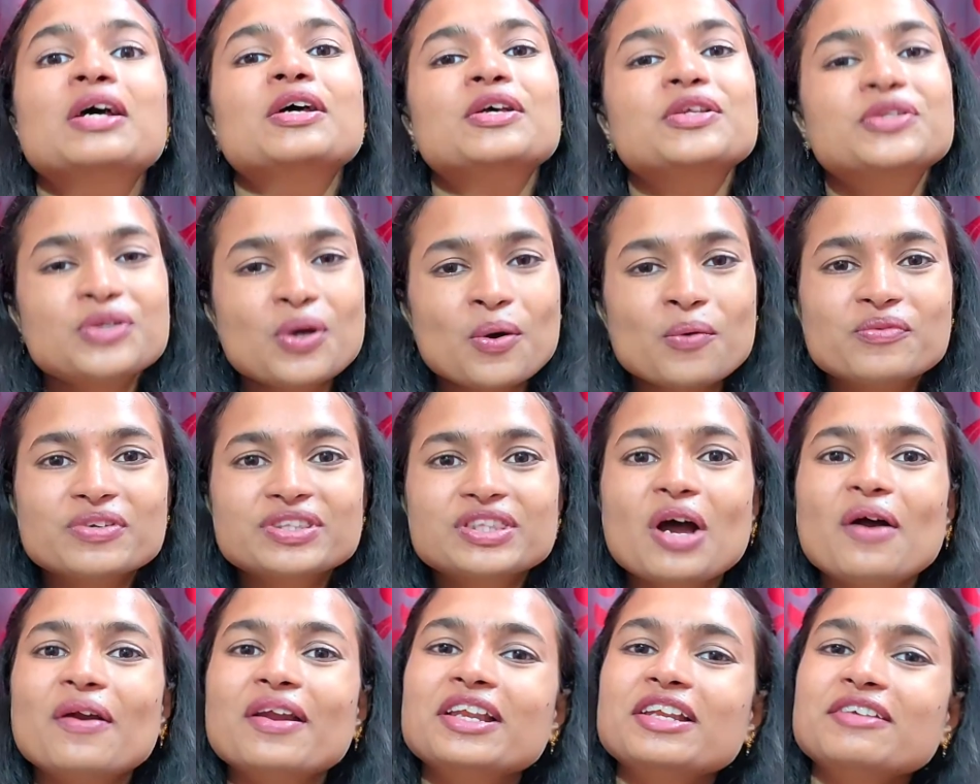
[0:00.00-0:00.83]
So
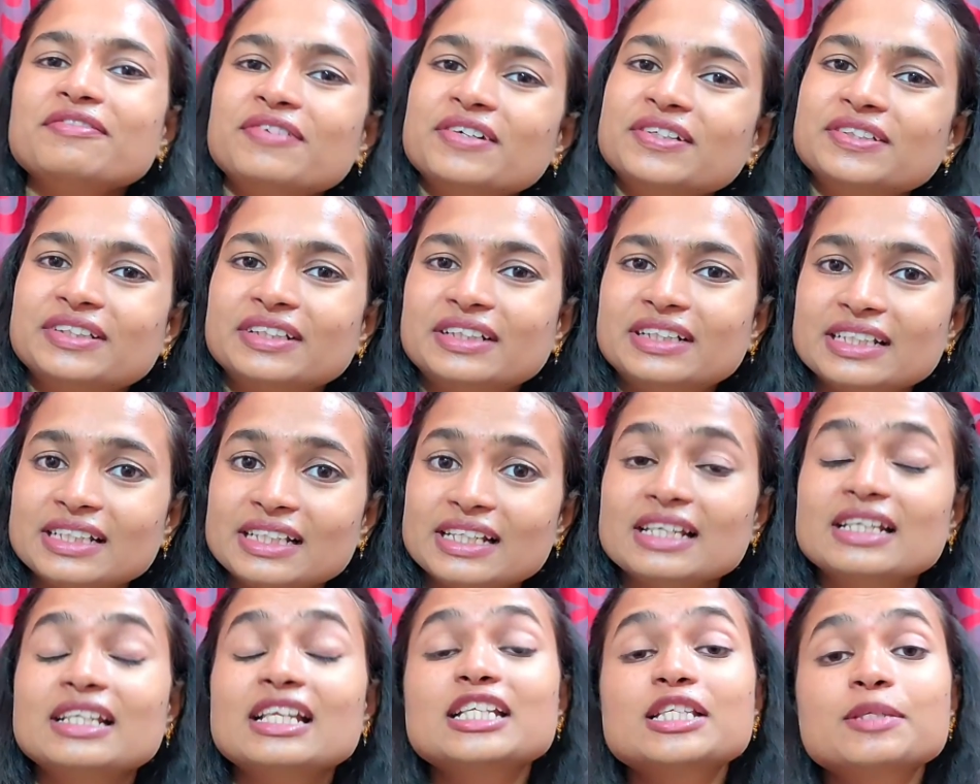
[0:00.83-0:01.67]
without any further
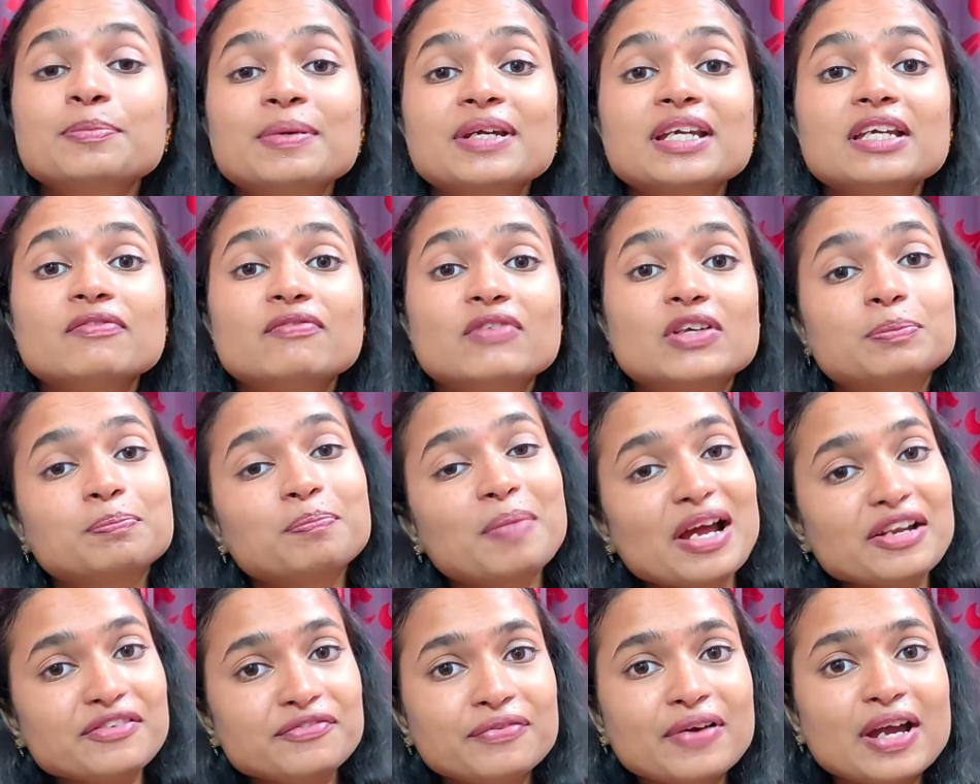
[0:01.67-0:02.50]
delay, let's begin with
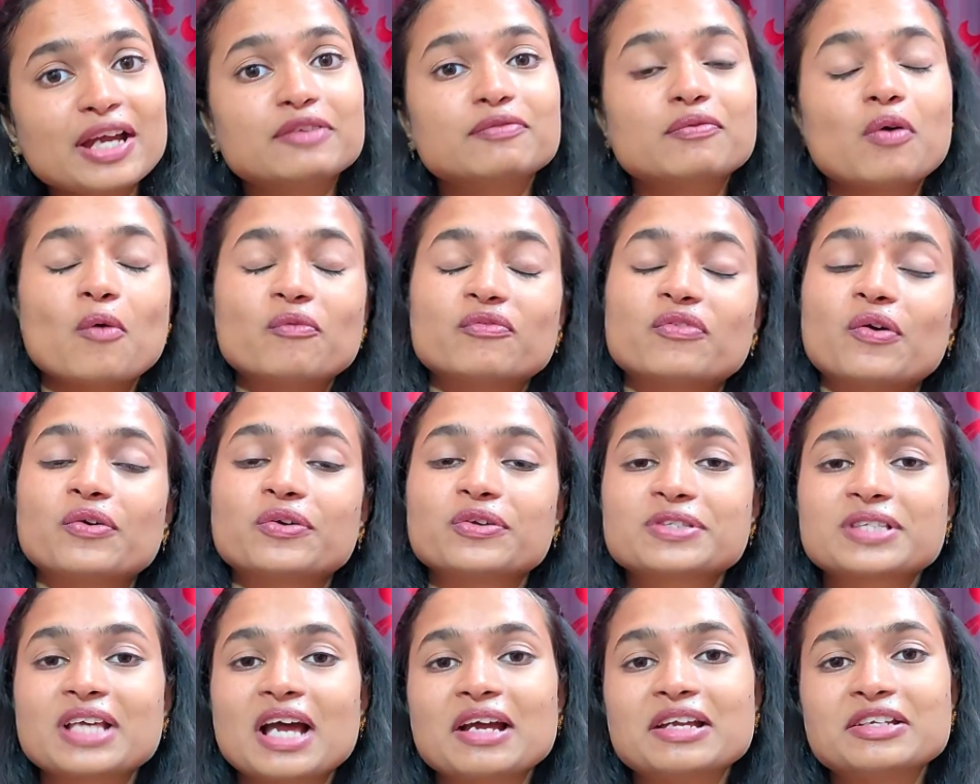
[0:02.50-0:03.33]
part 5 of
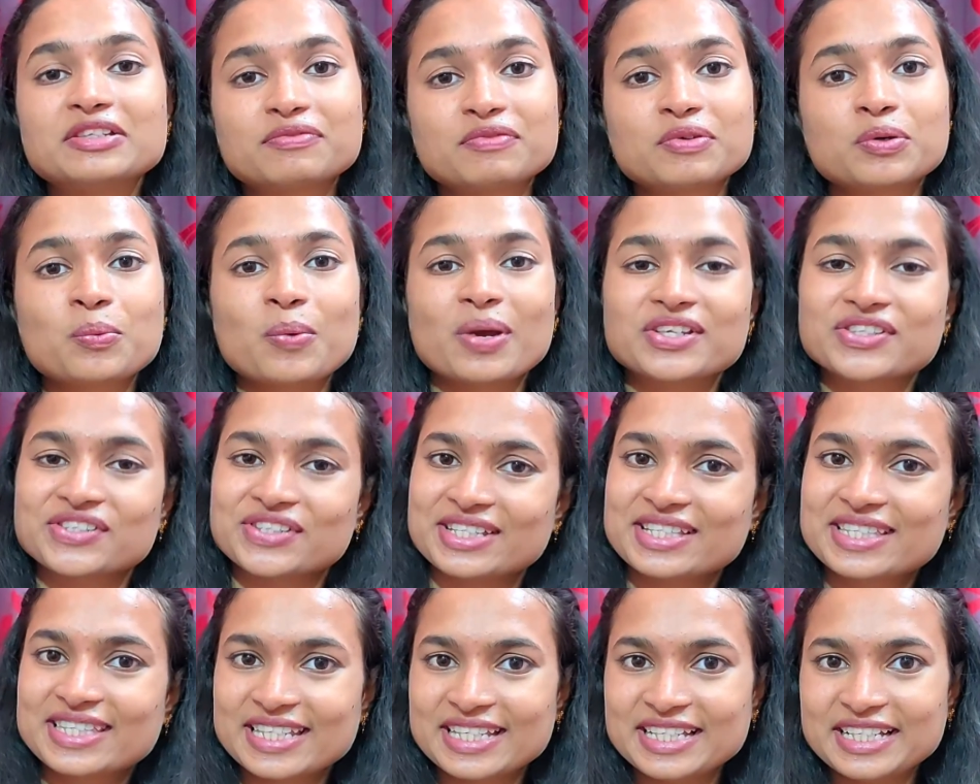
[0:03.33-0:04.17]
AUTOSAR interview
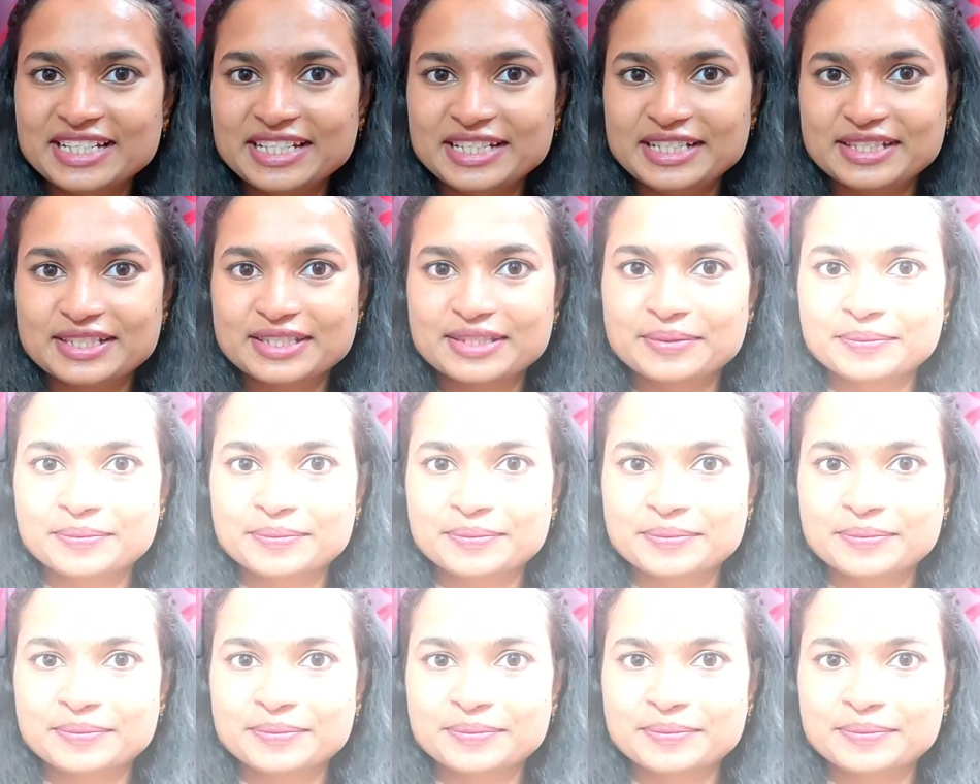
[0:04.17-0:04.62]
question series.